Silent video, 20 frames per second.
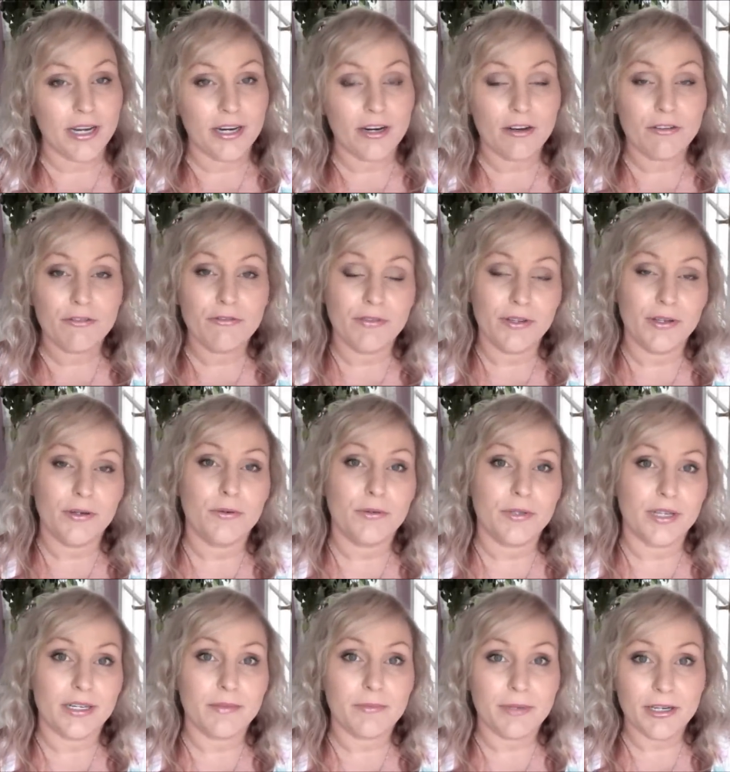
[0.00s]
And I feel
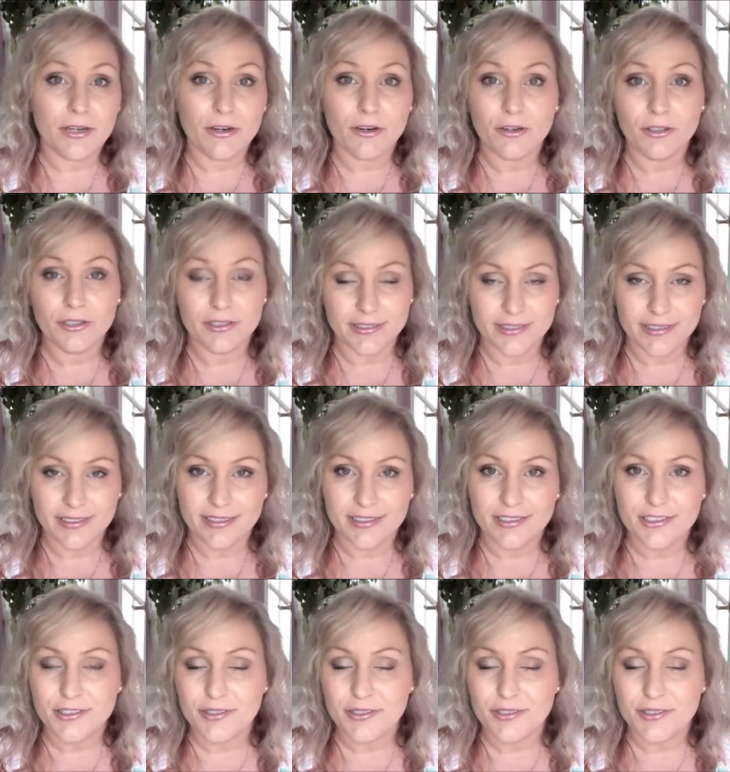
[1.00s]
that because